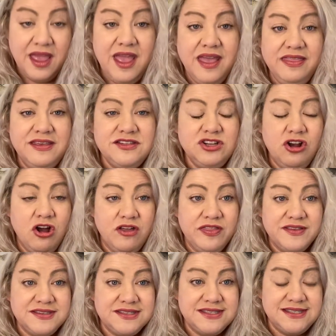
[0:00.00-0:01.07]
These are called
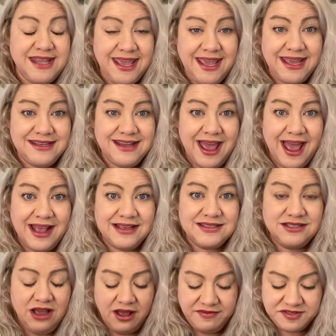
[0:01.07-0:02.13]
the Sneak Attack
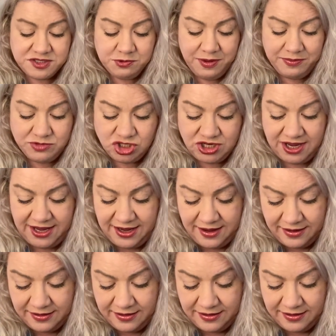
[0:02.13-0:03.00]
Soft Swim Jig.